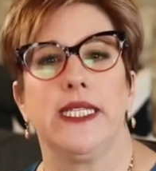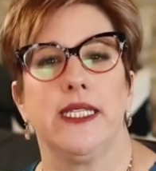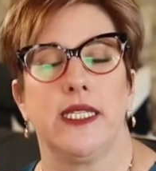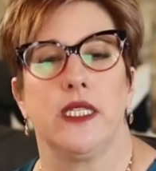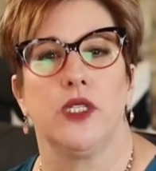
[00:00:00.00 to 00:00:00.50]

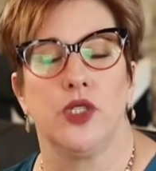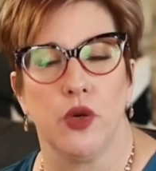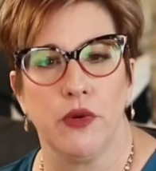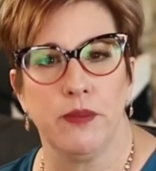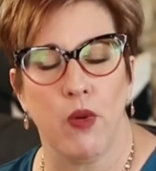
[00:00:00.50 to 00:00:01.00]
One of the
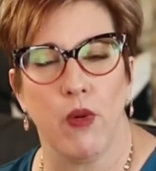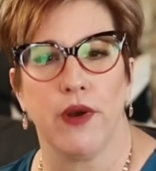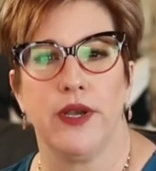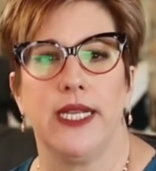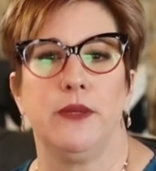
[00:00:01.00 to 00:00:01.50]
reasons this
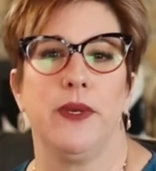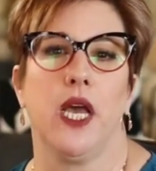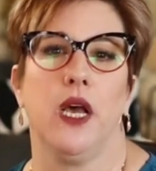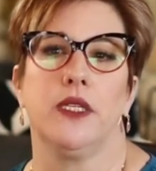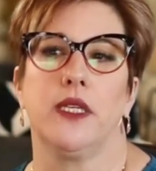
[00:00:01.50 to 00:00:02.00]
is so
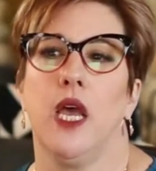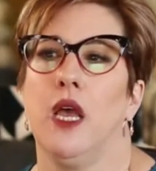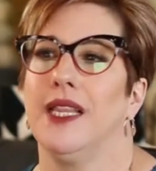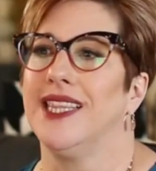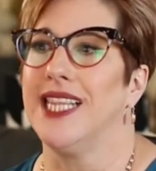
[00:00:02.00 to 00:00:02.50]
important
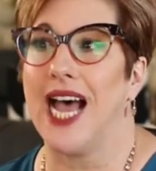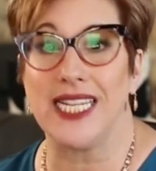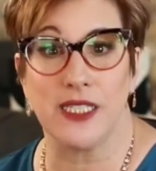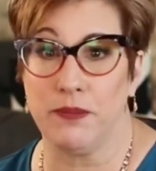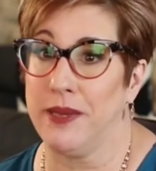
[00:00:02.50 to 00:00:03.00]
is
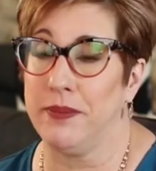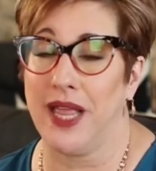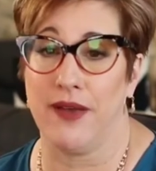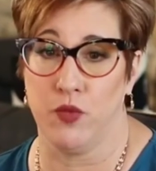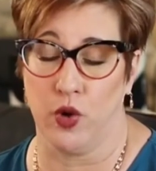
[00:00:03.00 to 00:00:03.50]
because
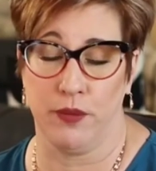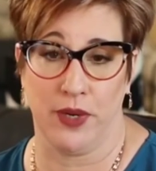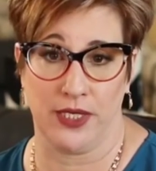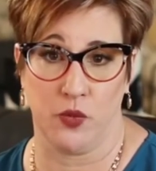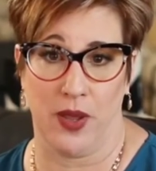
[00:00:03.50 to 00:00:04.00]
lots of
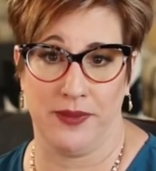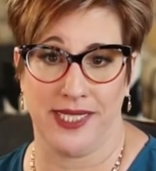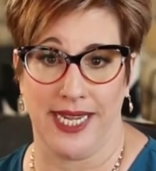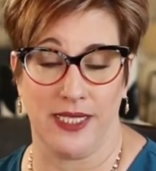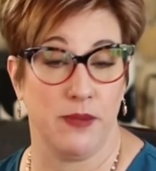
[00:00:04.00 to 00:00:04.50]
people have
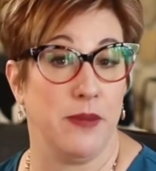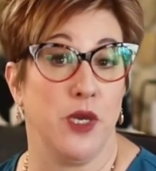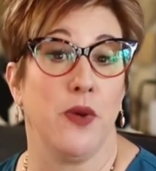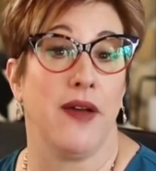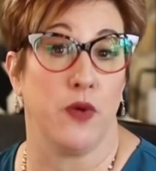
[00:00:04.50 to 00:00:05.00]
WordPress
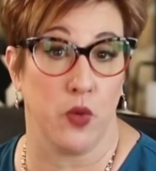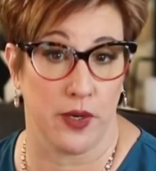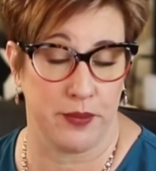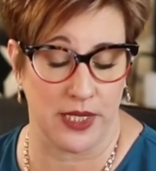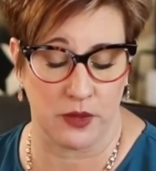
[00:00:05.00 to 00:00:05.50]

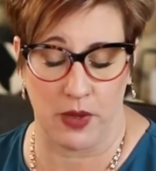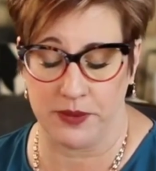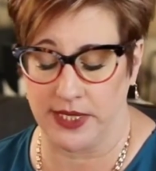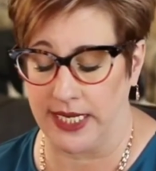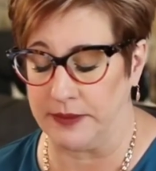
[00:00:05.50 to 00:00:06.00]
websites. Maybe you
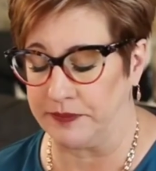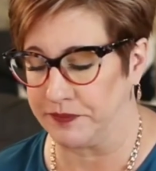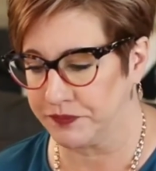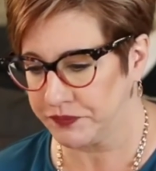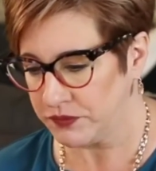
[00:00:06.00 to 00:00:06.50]
have a
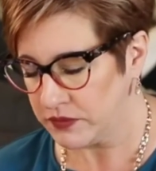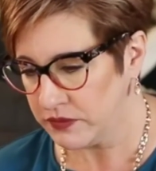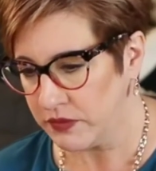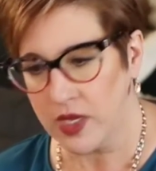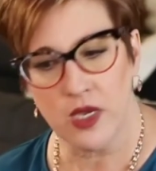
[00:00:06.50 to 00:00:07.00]
WordPress website.